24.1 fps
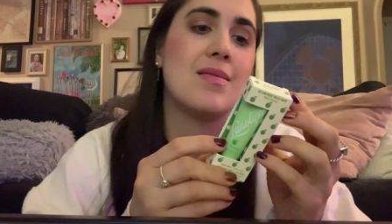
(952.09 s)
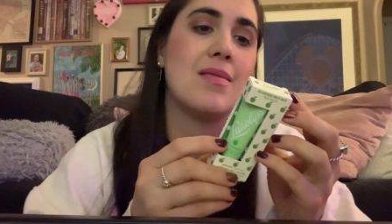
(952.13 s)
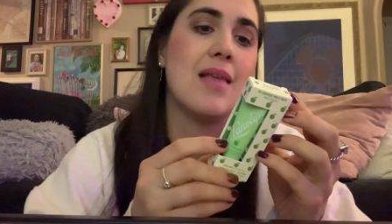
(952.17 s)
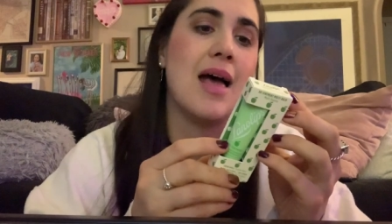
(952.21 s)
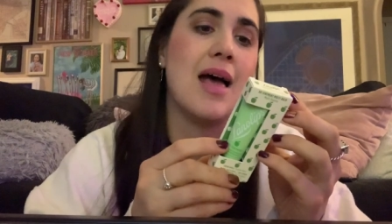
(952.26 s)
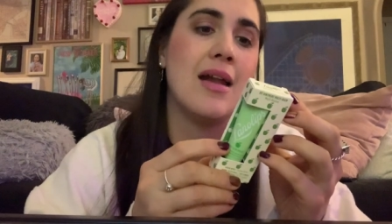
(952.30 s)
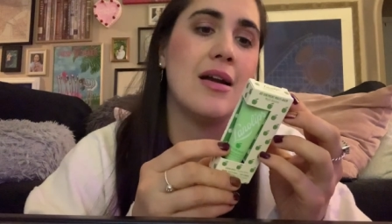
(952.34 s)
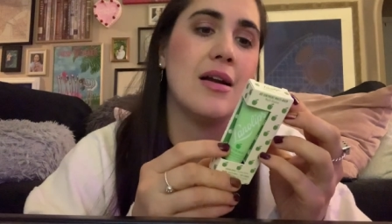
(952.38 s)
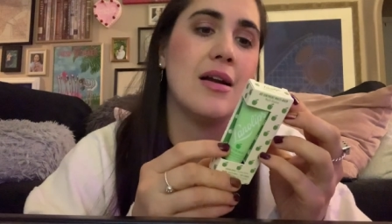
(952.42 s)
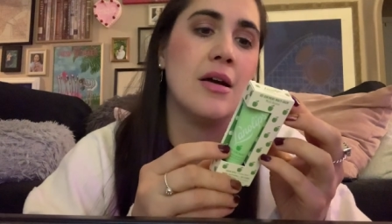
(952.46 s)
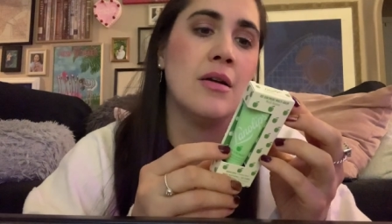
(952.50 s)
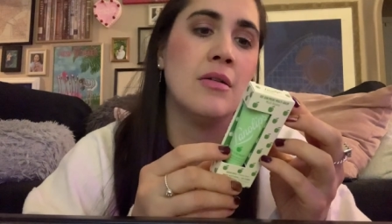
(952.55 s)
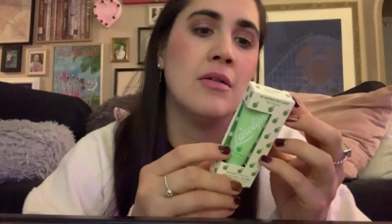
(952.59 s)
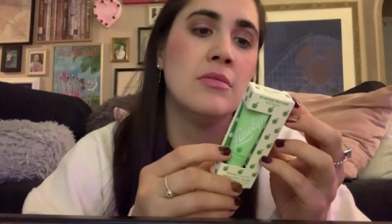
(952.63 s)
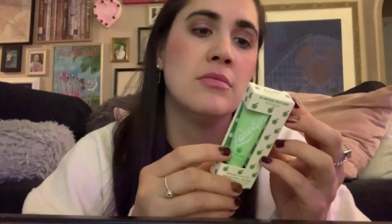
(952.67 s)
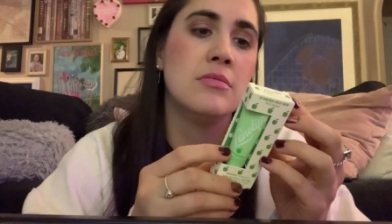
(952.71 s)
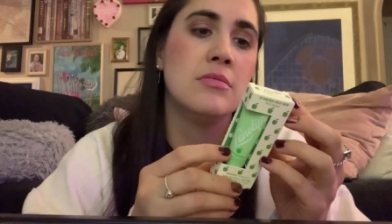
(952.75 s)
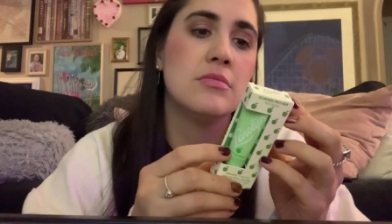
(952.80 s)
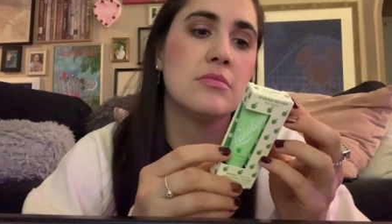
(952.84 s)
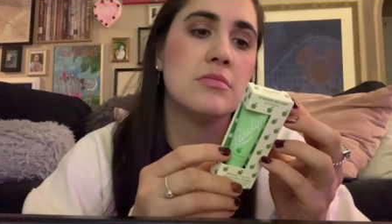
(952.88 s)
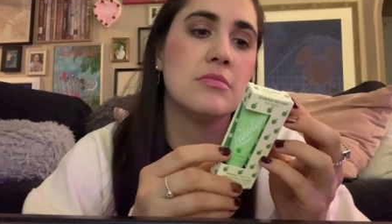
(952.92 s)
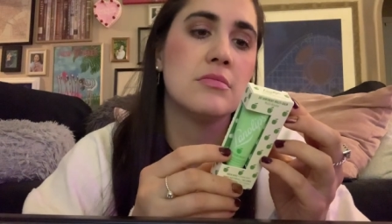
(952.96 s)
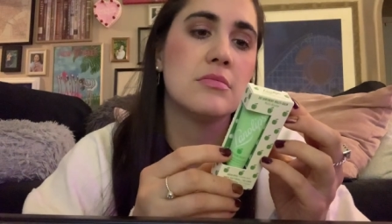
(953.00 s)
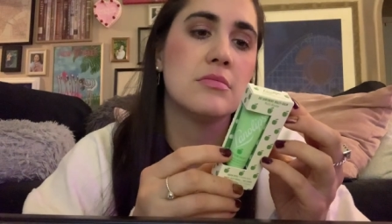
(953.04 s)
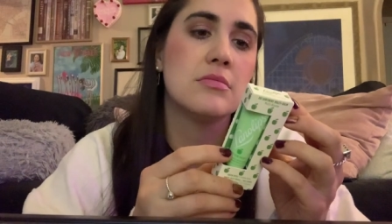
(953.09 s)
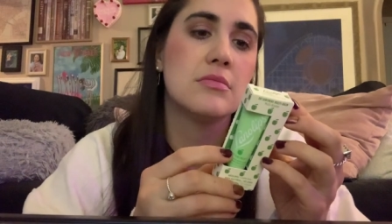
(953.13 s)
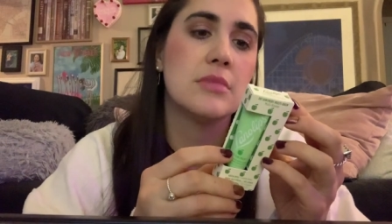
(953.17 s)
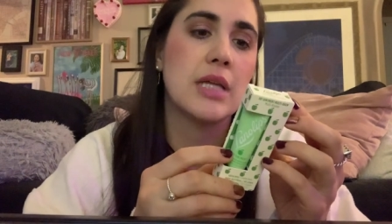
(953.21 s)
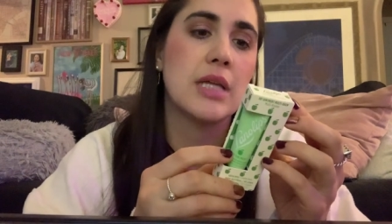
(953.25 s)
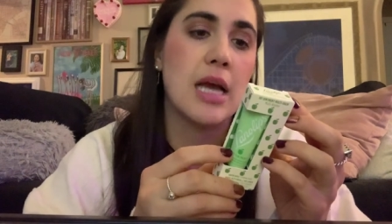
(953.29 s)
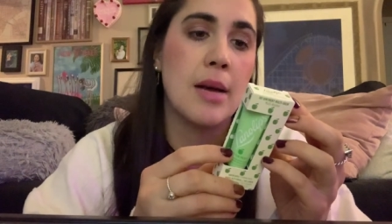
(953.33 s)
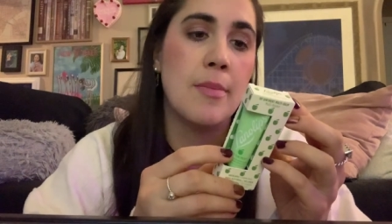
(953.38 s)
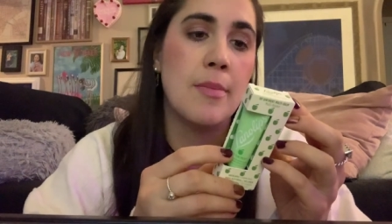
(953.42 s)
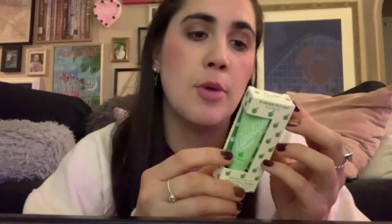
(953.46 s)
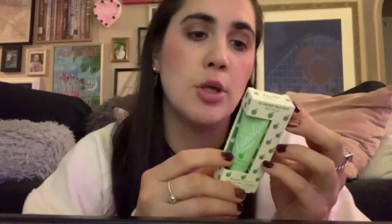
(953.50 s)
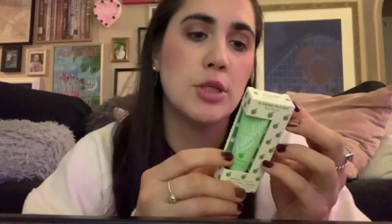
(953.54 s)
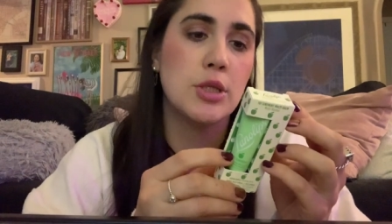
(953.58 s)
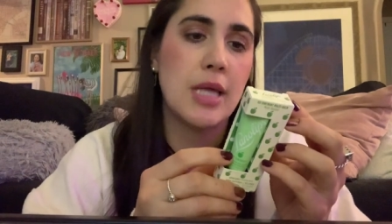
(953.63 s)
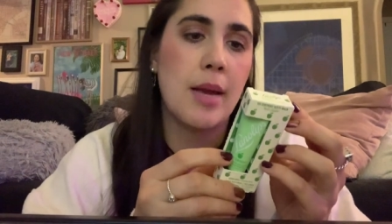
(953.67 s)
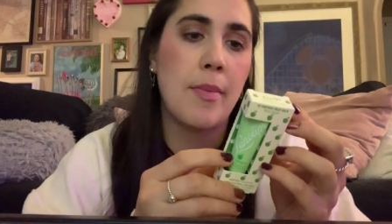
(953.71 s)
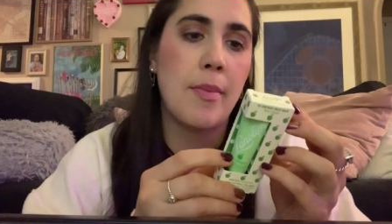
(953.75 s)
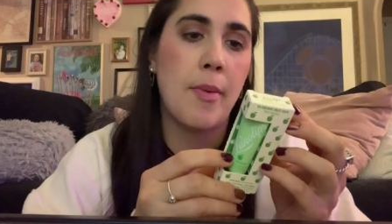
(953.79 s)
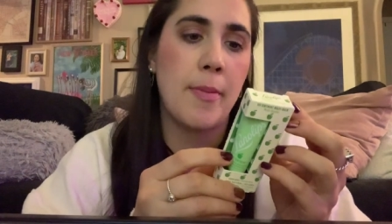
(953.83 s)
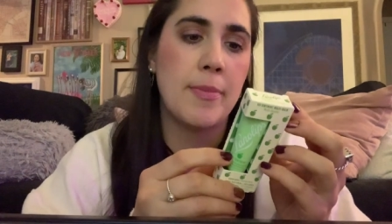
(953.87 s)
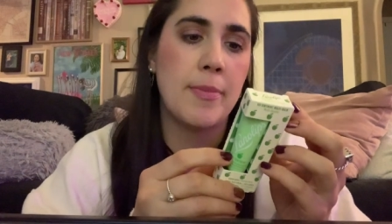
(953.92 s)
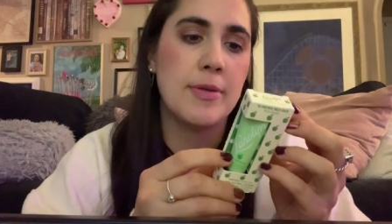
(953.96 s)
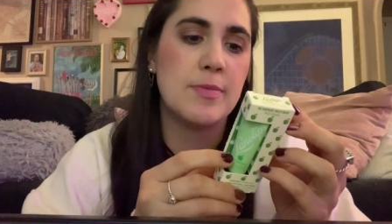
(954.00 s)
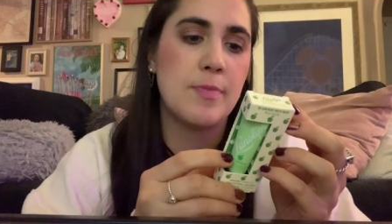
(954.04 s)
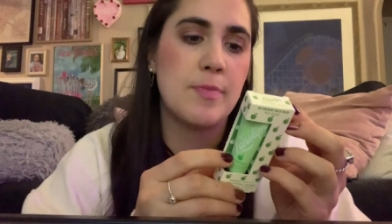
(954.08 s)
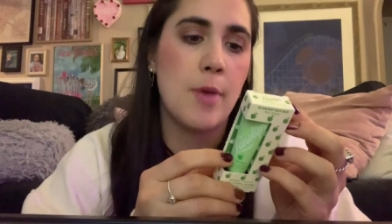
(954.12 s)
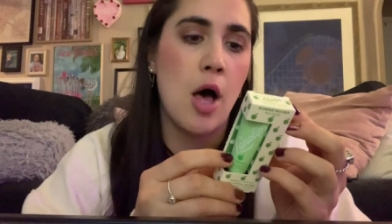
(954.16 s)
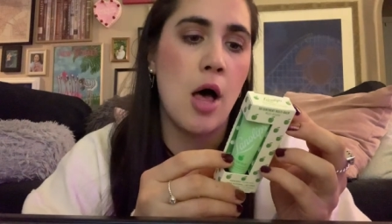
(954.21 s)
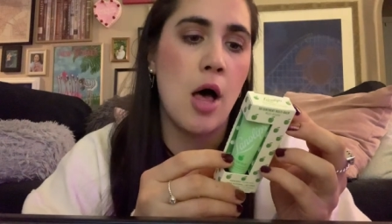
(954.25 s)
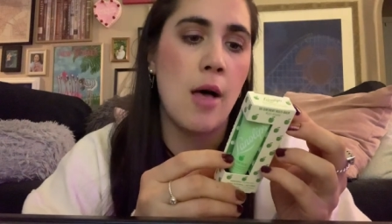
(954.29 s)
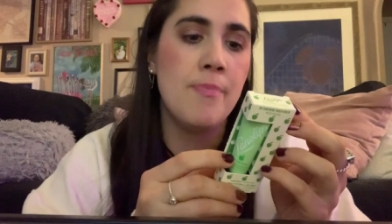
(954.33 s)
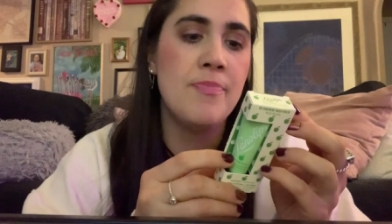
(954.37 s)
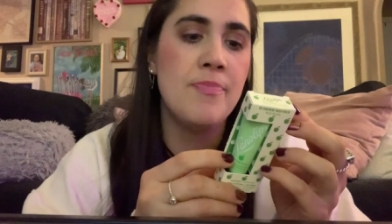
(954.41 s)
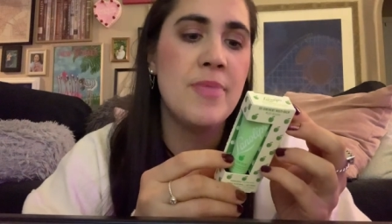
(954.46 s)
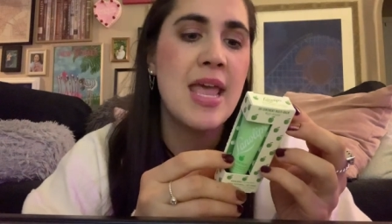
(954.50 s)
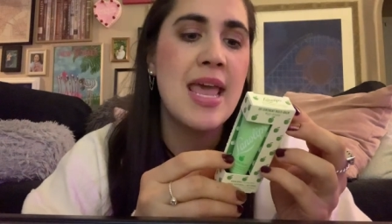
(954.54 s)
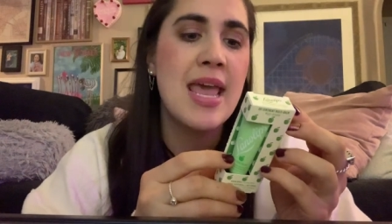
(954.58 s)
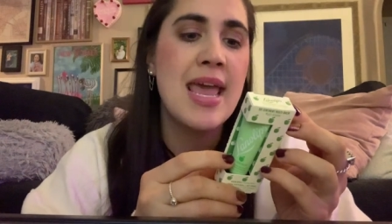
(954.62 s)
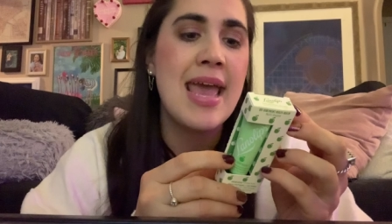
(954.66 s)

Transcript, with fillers: I don't know, like a multi-purpose balm.